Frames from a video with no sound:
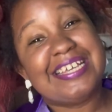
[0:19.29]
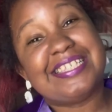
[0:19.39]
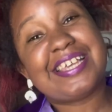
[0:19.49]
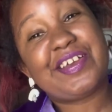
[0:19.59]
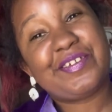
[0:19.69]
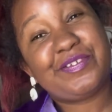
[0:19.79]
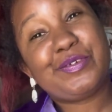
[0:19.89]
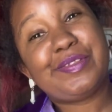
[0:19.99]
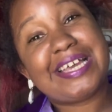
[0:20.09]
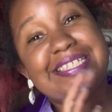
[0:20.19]
So if
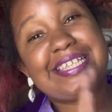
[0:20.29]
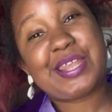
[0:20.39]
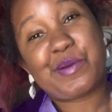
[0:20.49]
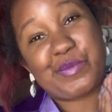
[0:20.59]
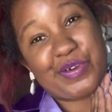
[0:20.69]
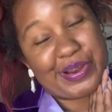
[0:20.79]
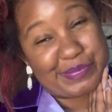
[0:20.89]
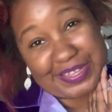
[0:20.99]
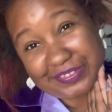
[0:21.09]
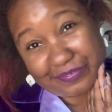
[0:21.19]
you want to know more
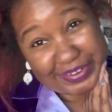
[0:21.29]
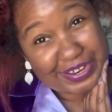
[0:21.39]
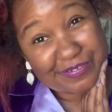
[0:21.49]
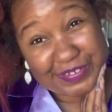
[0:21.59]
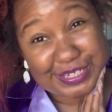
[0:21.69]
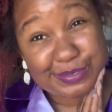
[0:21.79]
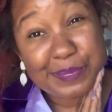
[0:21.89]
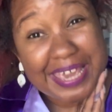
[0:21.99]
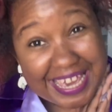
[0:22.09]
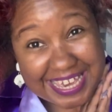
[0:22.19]
about the very first
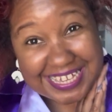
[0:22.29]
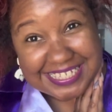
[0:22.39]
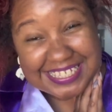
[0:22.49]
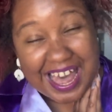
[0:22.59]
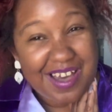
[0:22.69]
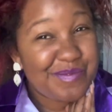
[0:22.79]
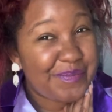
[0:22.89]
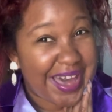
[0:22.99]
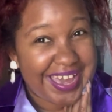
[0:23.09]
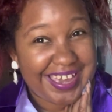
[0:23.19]
piece of
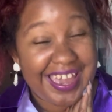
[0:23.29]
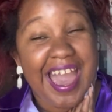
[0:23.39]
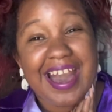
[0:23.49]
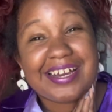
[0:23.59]
my